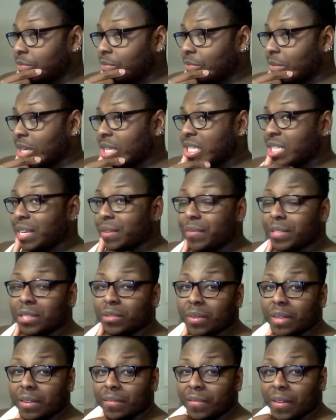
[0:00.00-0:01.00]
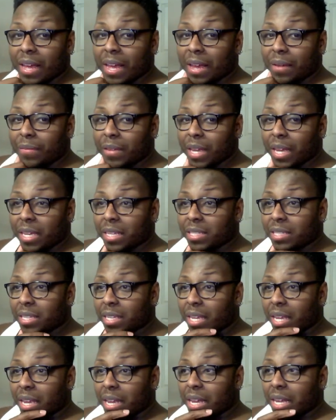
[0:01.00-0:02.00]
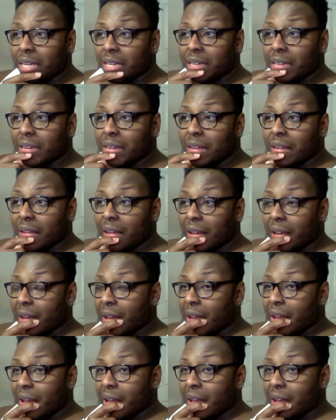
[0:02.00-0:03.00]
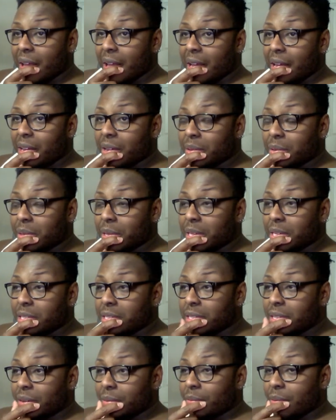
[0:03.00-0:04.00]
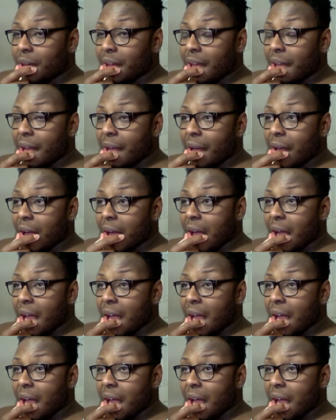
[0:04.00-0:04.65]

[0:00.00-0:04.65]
Is she even 25 yet, Sukiyana? I don't think so. Wow.